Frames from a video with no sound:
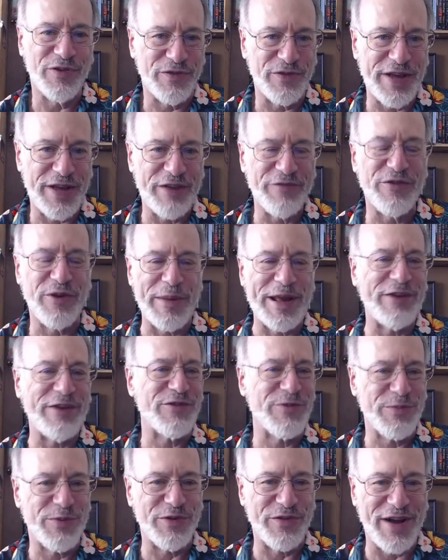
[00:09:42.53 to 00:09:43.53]
information
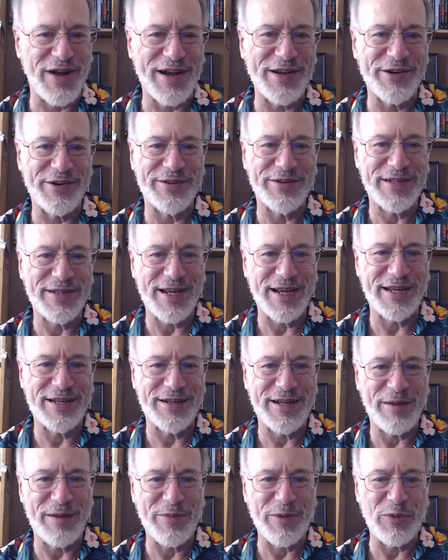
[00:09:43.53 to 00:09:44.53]
provider, and
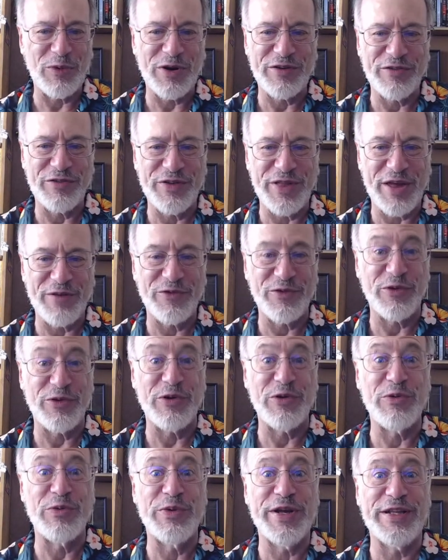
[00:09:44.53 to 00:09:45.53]
I've been working for them for a
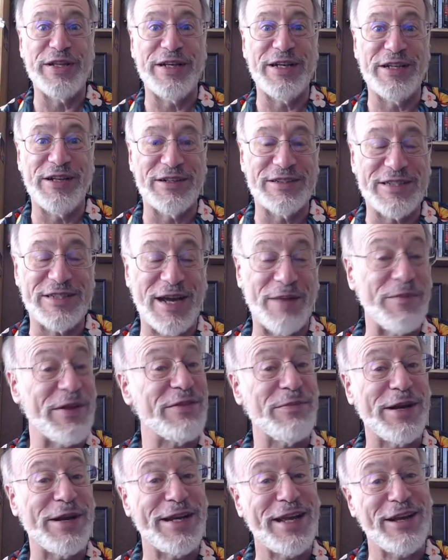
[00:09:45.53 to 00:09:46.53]
really long time. That's
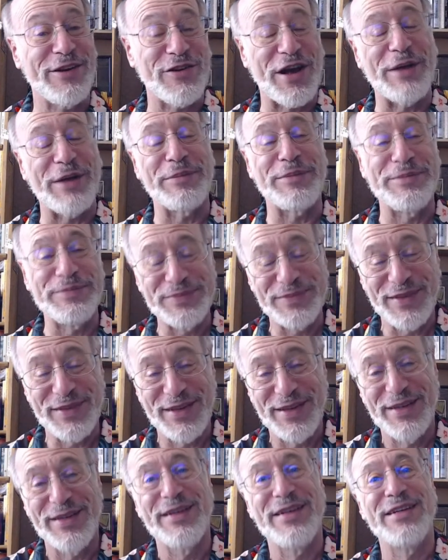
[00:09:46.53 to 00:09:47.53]
my day job.
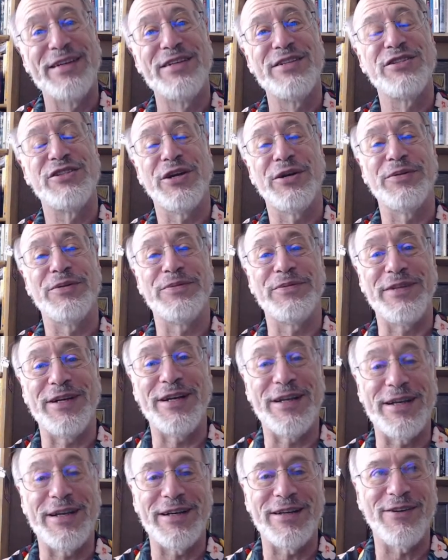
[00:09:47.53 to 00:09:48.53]
So
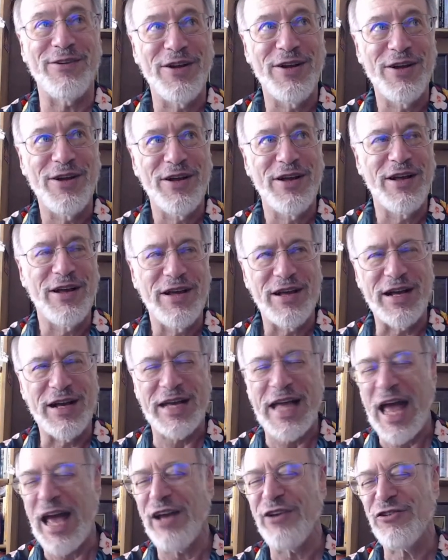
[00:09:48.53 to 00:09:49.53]

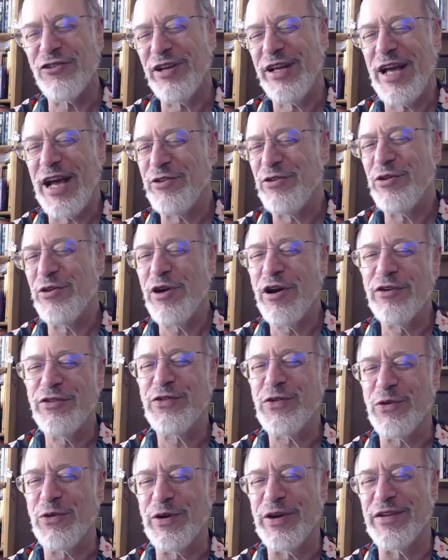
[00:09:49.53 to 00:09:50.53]
occasionally I do ghost
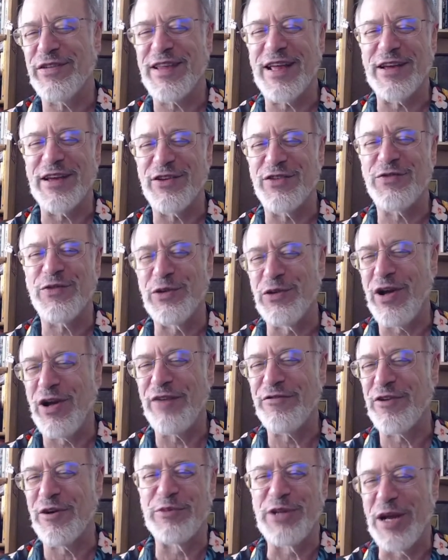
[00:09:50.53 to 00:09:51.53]
stories things for law
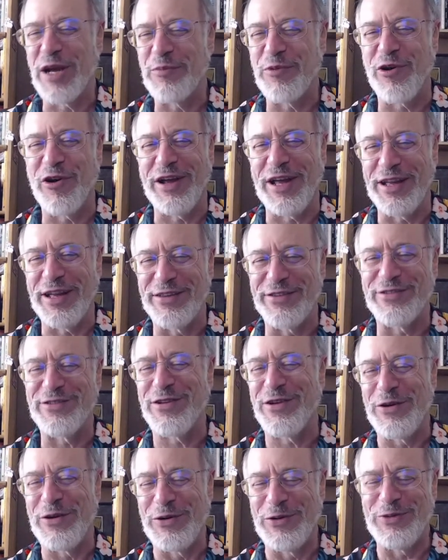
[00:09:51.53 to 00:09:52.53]
firm librarians
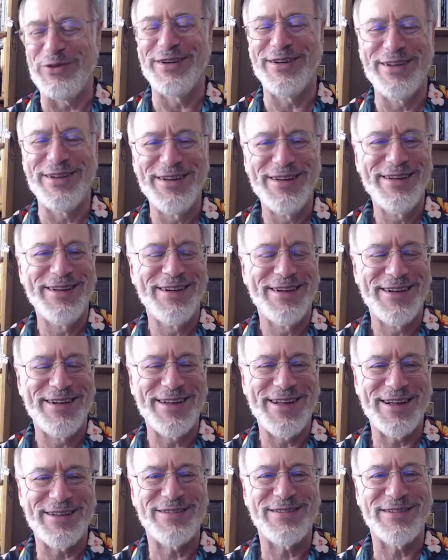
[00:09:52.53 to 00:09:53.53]
too.
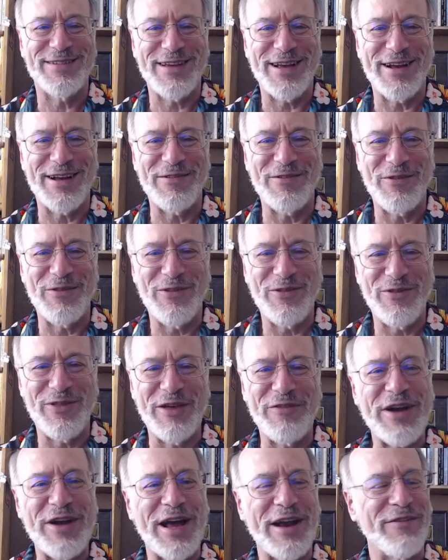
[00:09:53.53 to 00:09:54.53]
That's they've
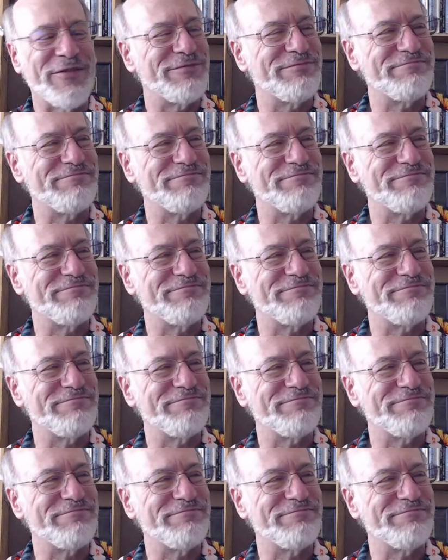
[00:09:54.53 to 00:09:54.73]
kind of